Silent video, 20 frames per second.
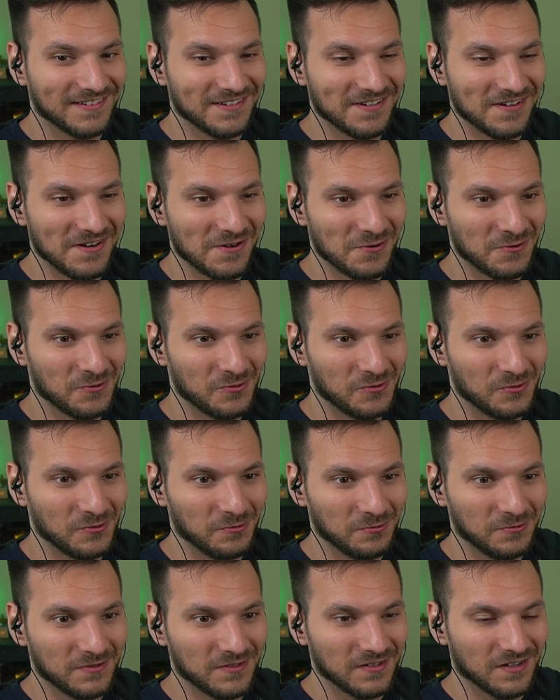
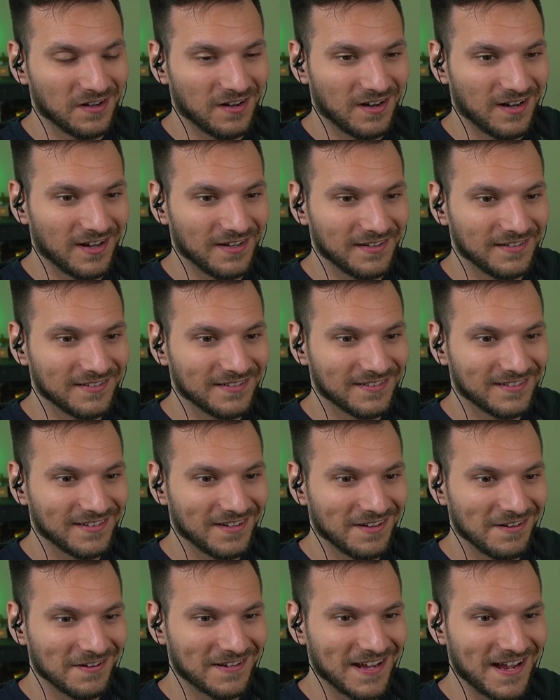Oh, God.
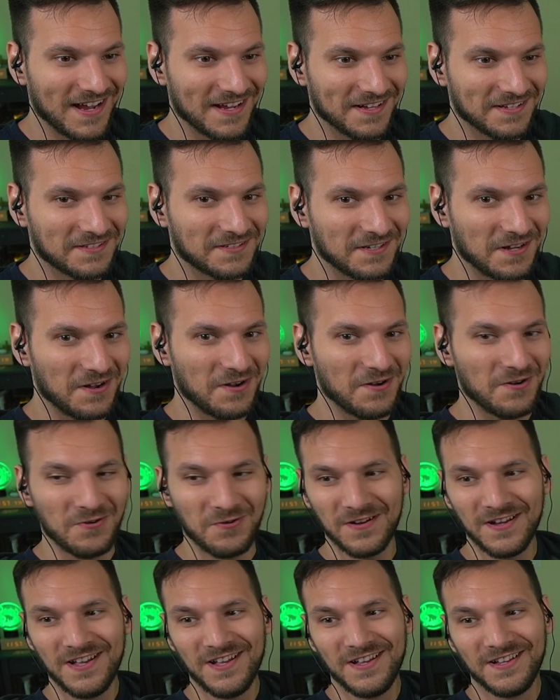Okay,
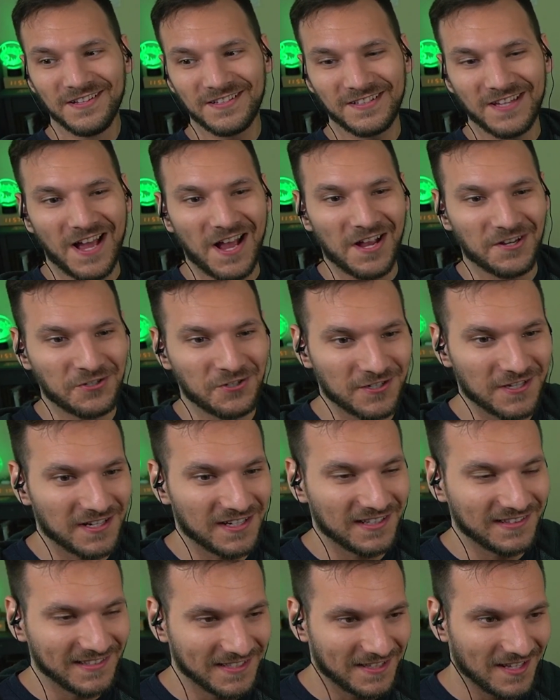so Sasha's
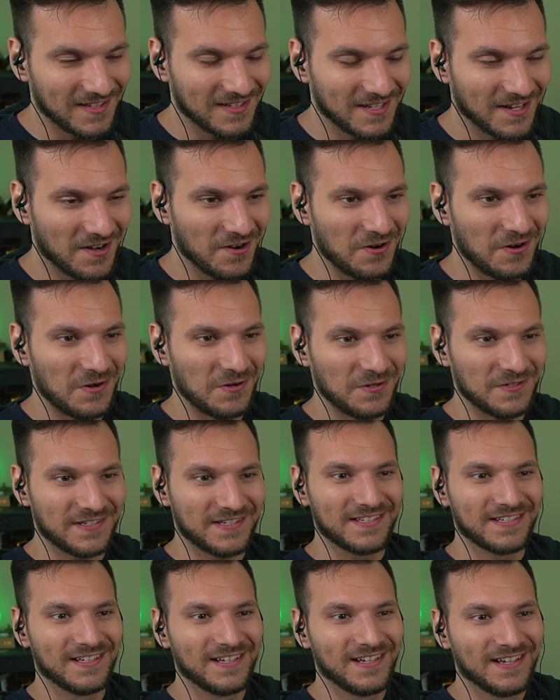gonna lead the
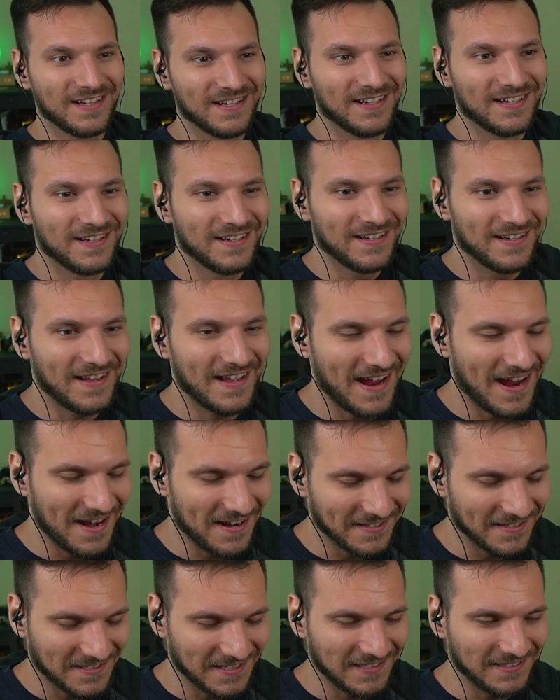toads,
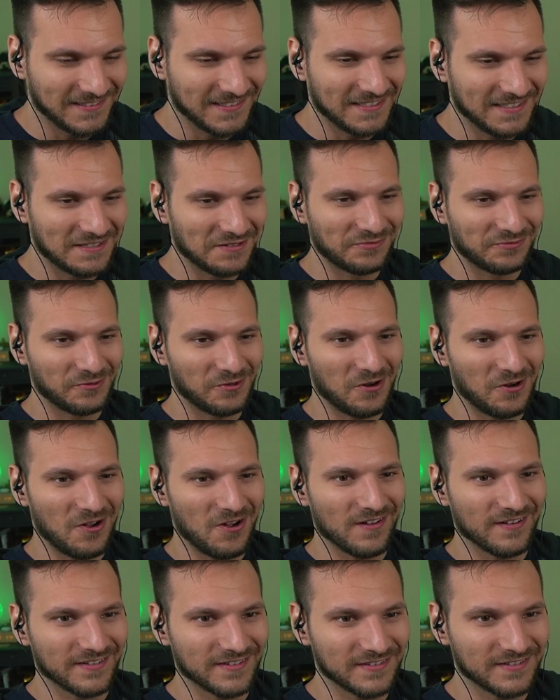and is gonna lead the
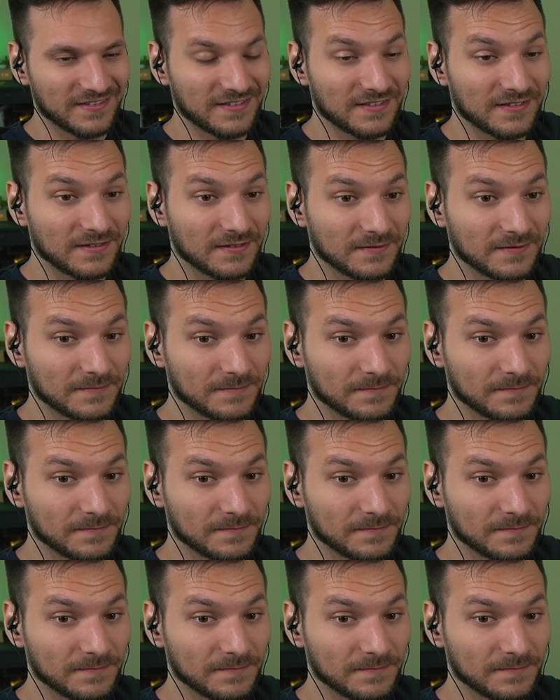frogs.